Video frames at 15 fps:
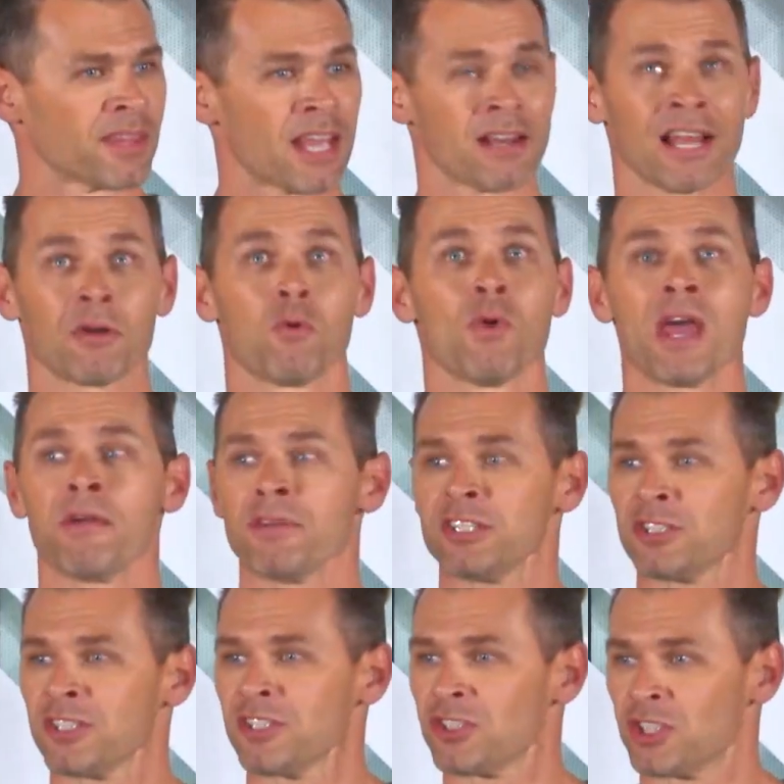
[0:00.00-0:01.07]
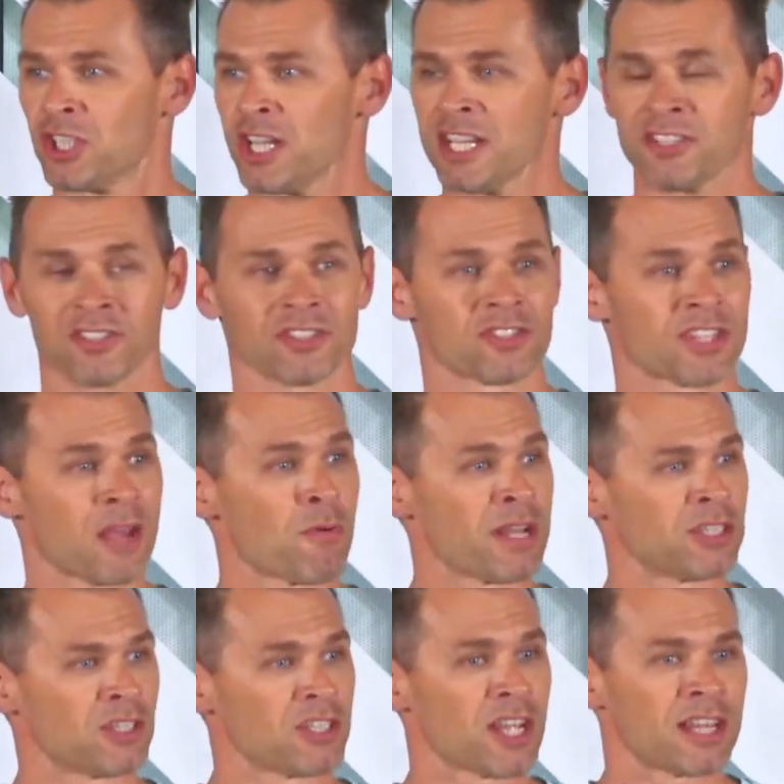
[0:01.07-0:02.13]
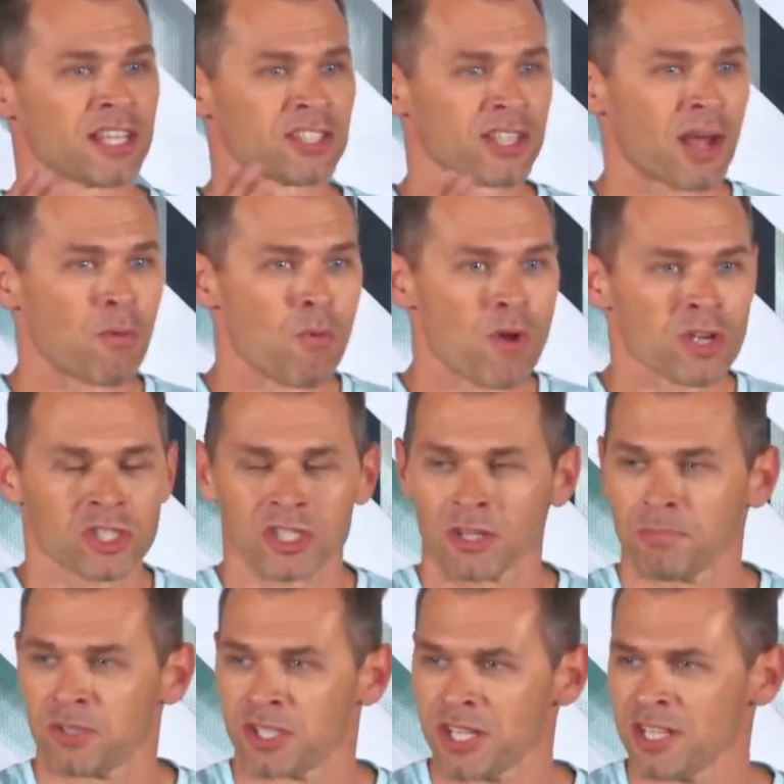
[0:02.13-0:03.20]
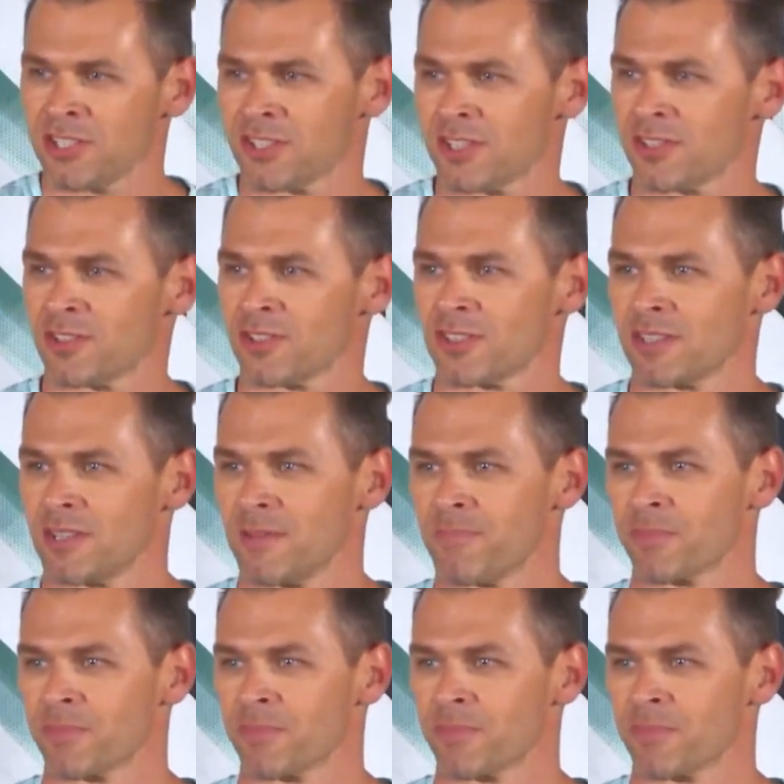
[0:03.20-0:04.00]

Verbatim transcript: They like, where is this Jesus? They went to and they, they worshiped Jesus.